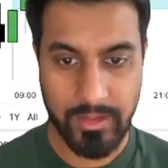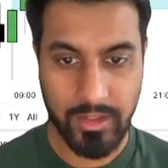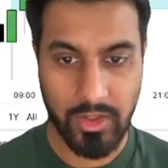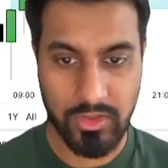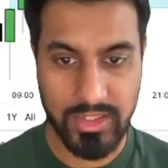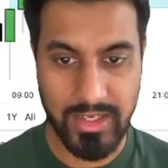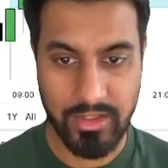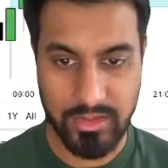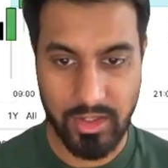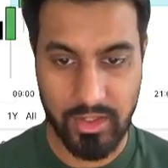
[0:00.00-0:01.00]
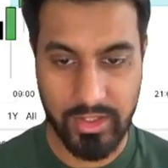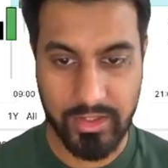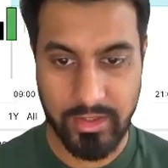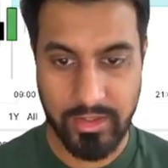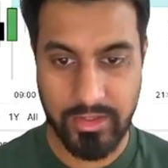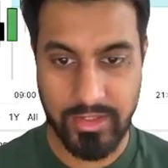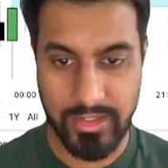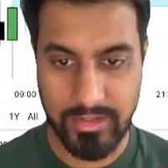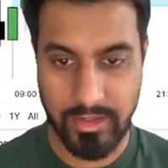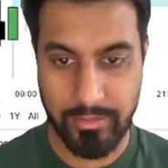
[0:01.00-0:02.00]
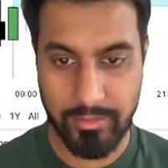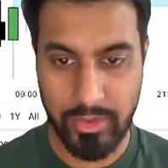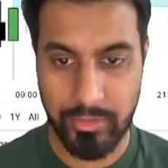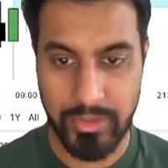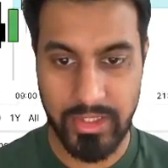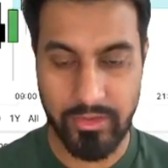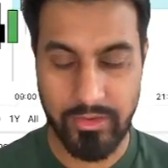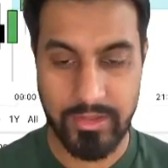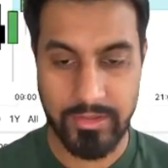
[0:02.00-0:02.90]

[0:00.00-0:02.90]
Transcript: closed outside this blue PD array,